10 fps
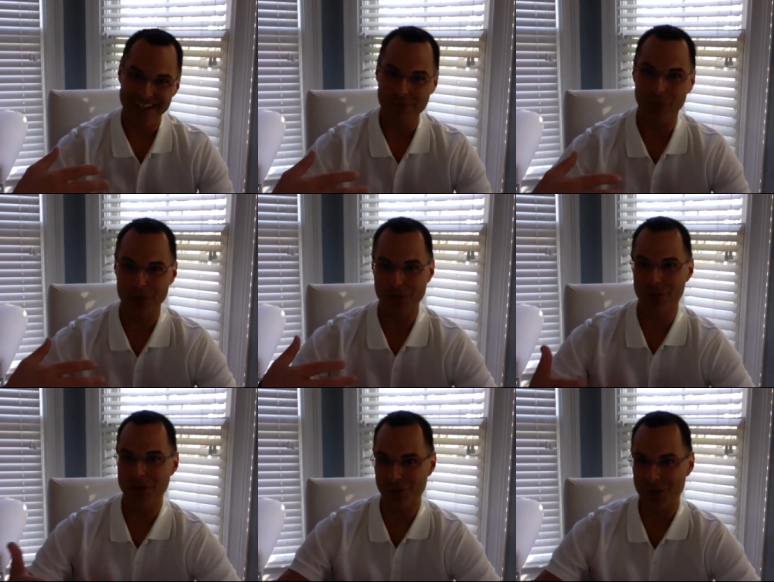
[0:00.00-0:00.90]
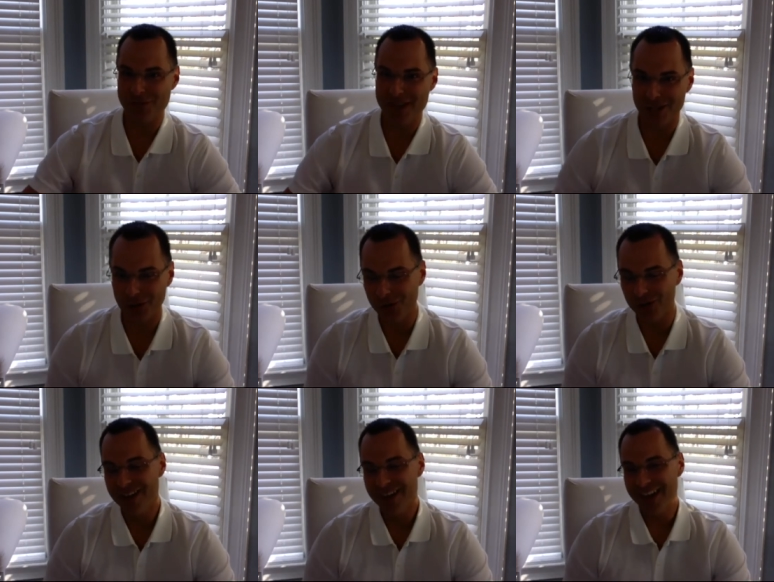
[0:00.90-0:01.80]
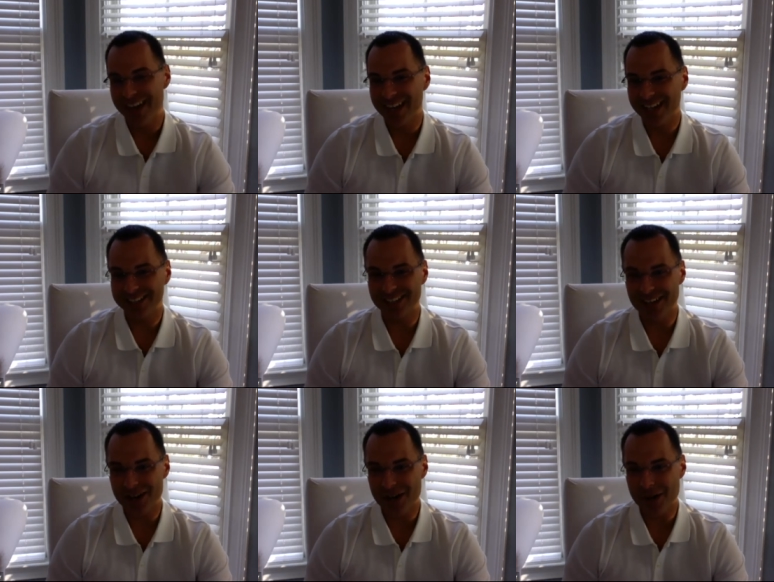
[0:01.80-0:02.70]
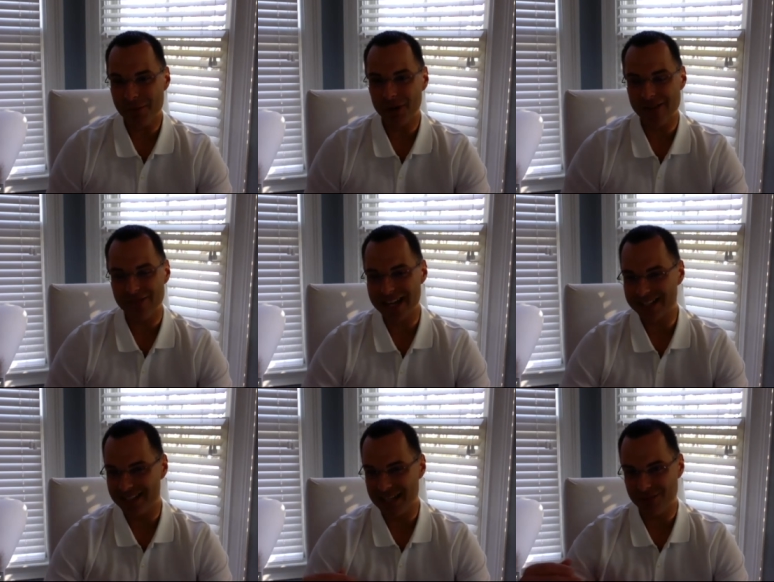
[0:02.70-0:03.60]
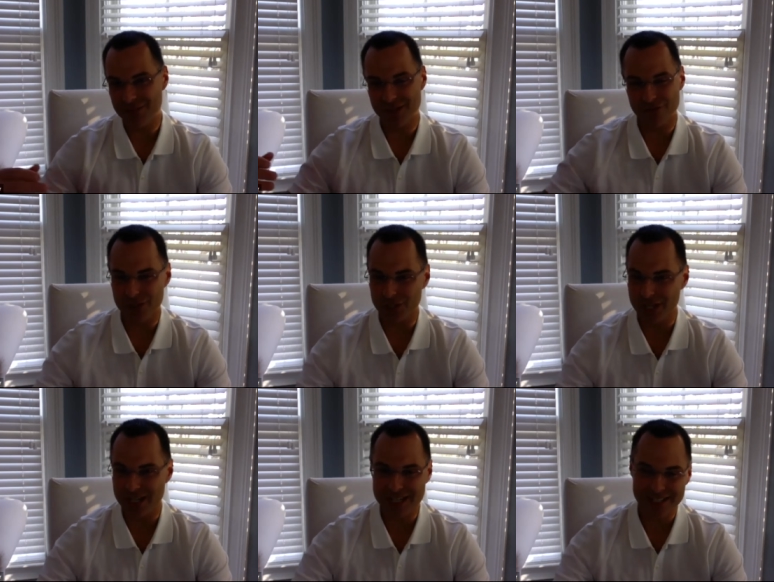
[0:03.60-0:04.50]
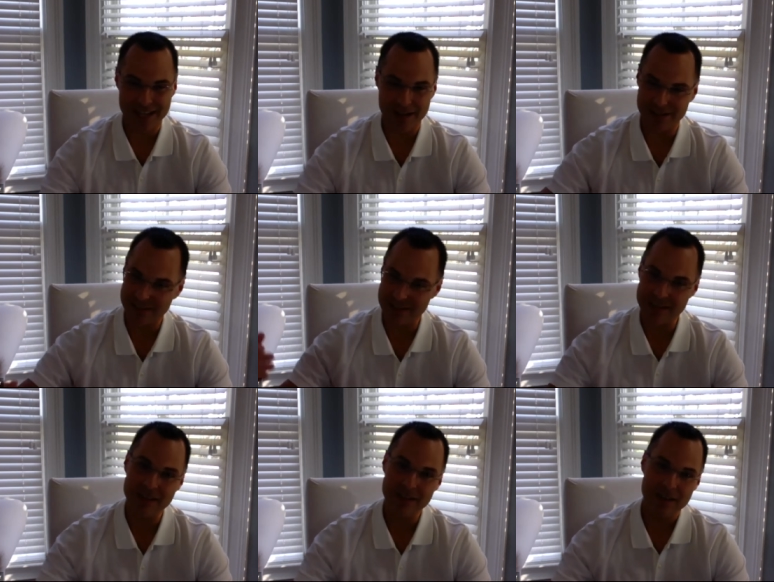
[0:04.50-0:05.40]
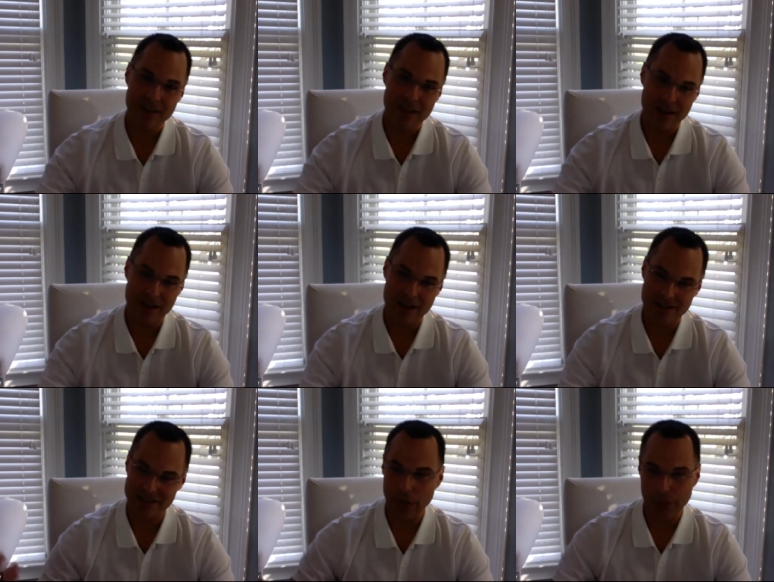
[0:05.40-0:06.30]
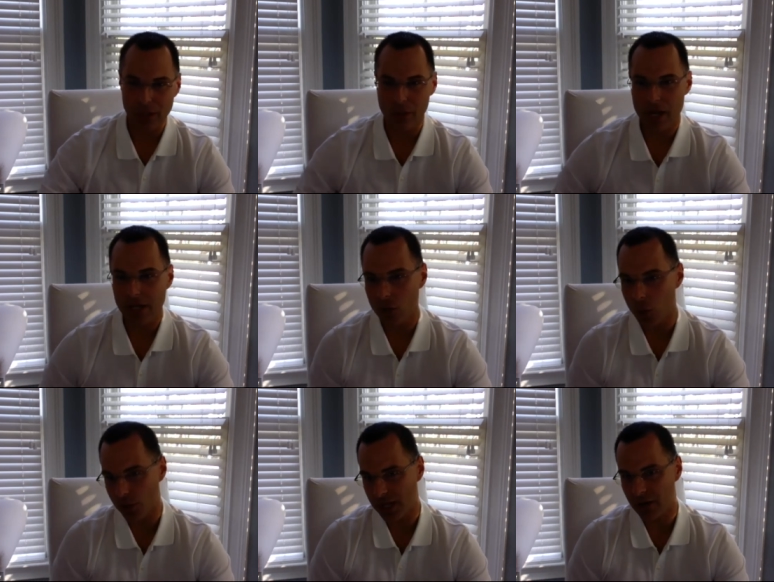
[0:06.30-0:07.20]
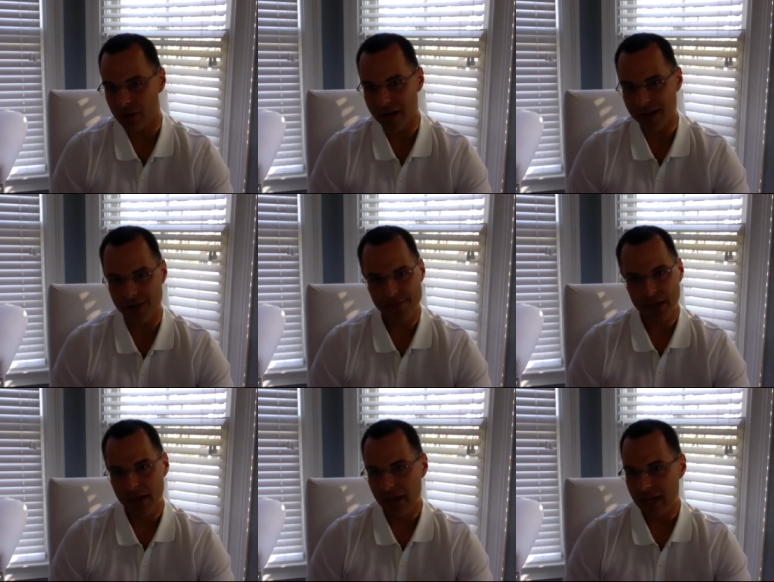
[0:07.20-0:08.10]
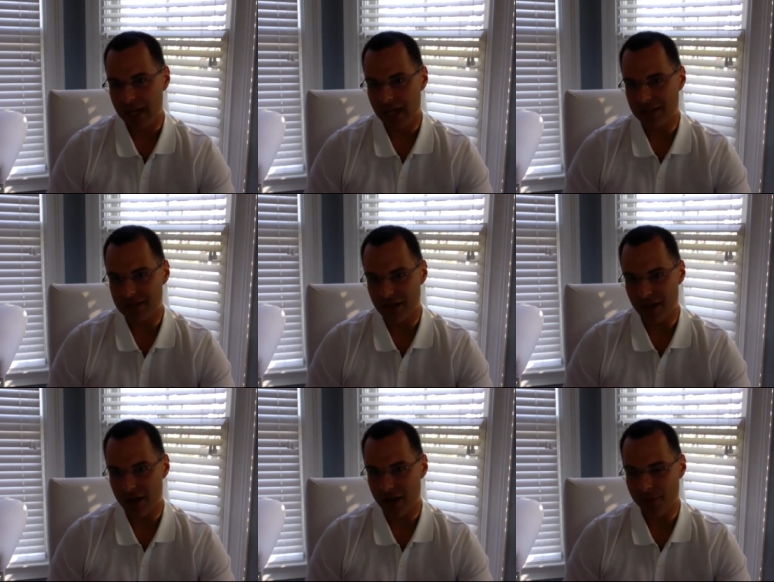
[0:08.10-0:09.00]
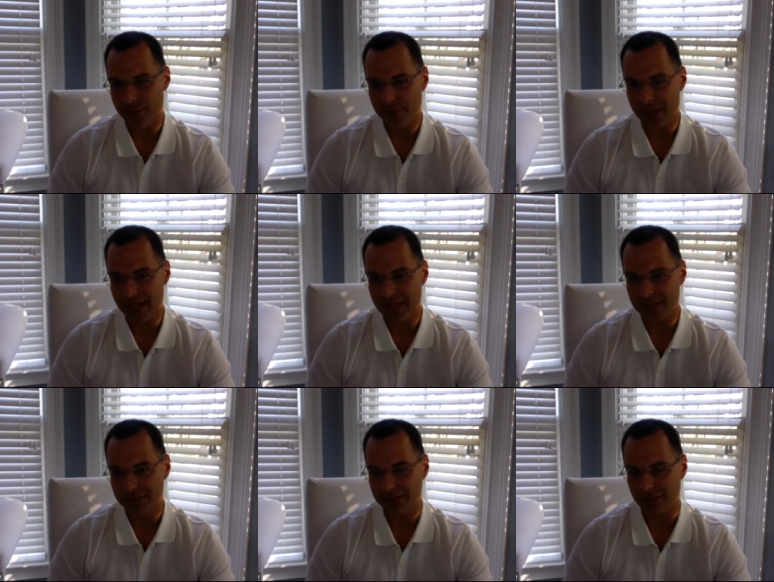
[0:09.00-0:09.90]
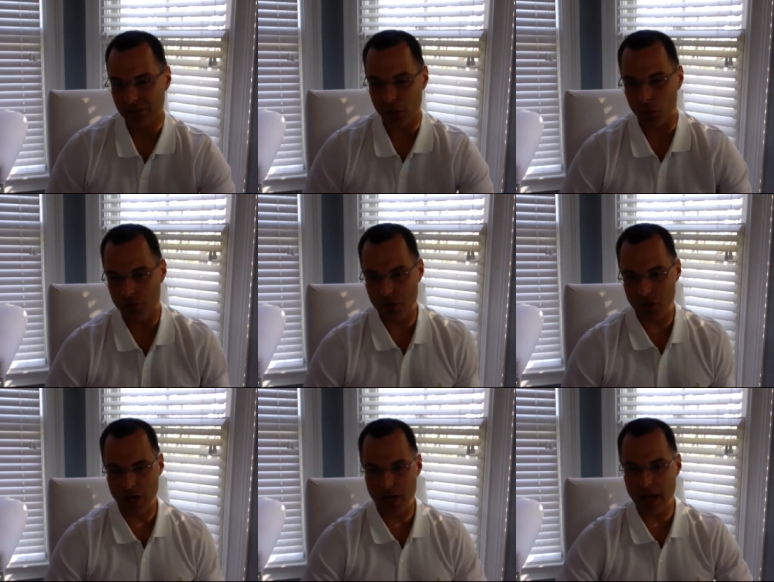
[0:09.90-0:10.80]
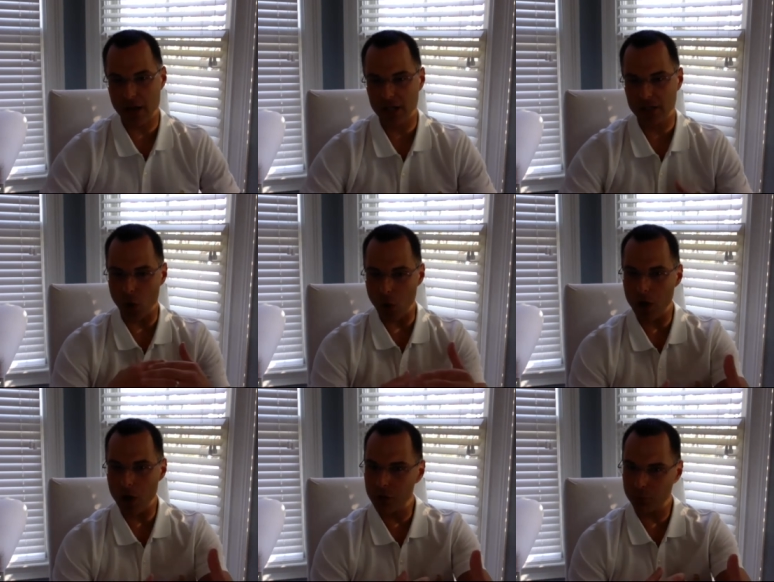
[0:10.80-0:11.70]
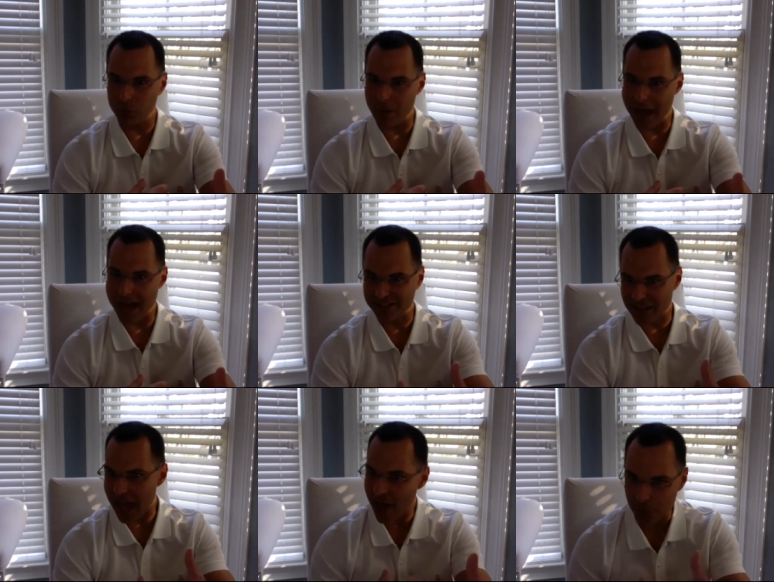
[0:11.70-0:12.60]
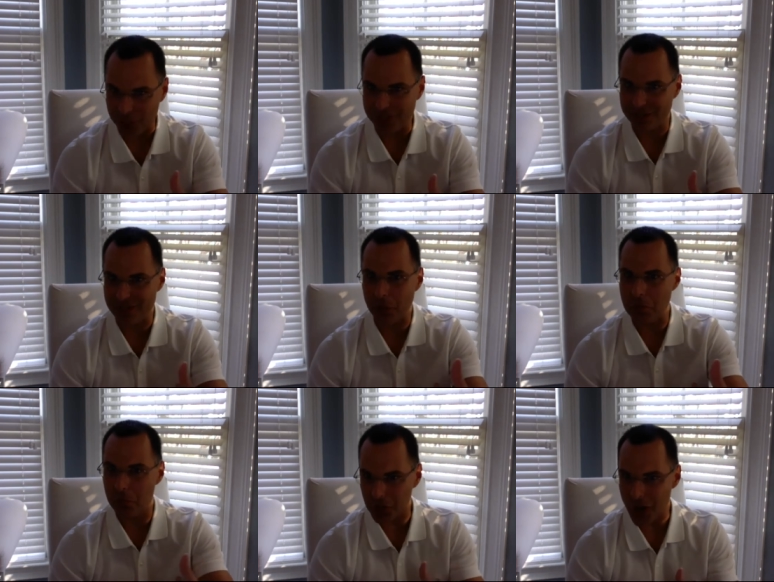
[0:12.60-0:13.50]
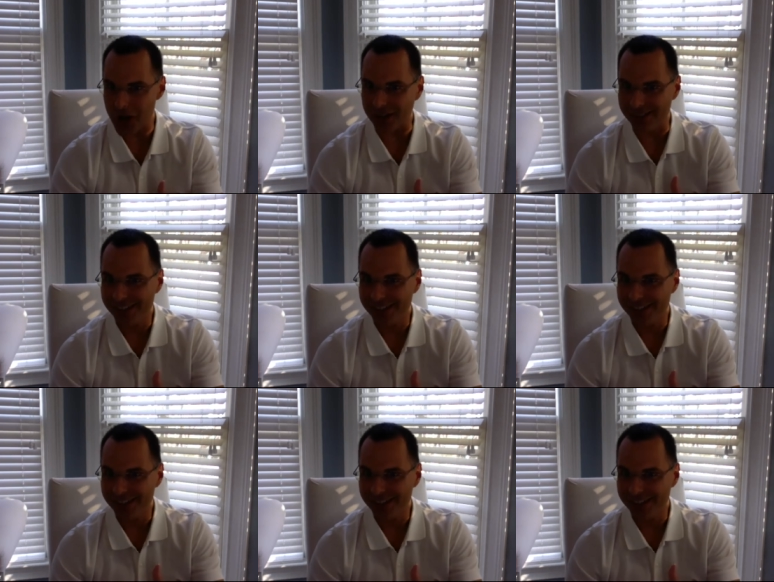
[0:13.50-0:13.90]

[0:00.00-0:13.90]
Before 2020 made it cool. And but I've got teams in Virginia, Tennessee, South Carolina, North Carolina, and so it's all ex-athletes that we bring on,